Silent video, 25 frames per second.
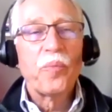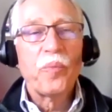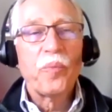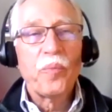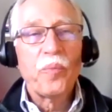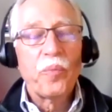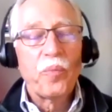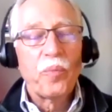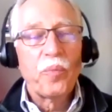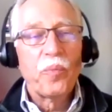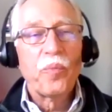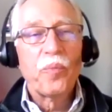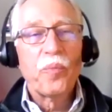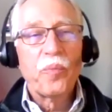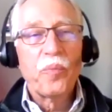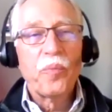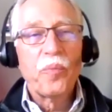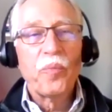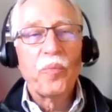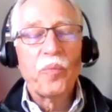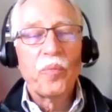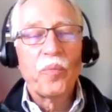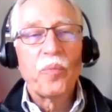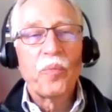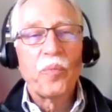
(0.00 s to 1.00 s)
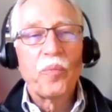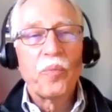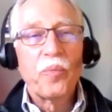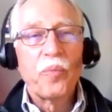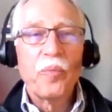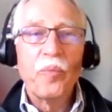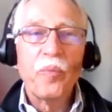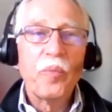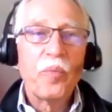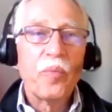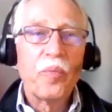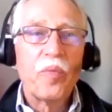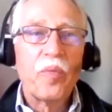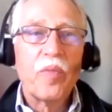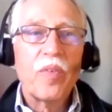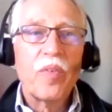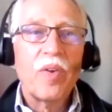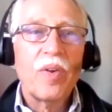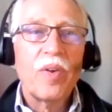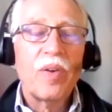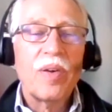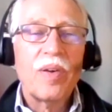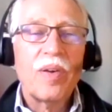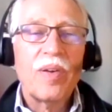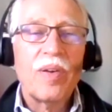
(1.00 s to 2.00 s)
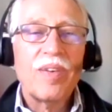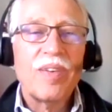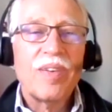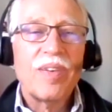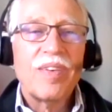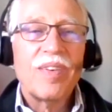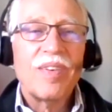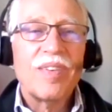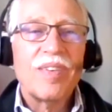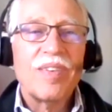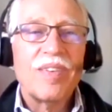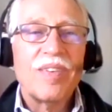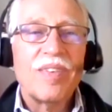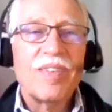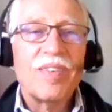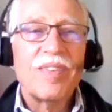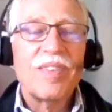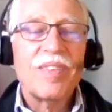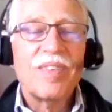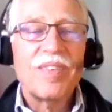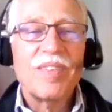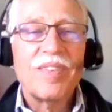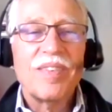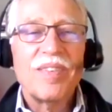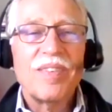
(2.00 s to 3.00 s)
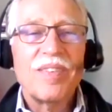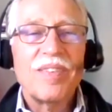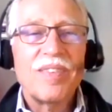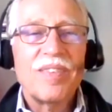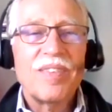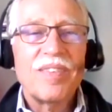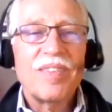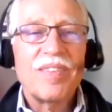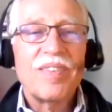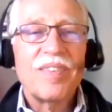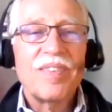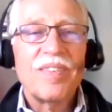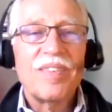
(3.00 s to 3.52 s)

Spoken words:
[no speech]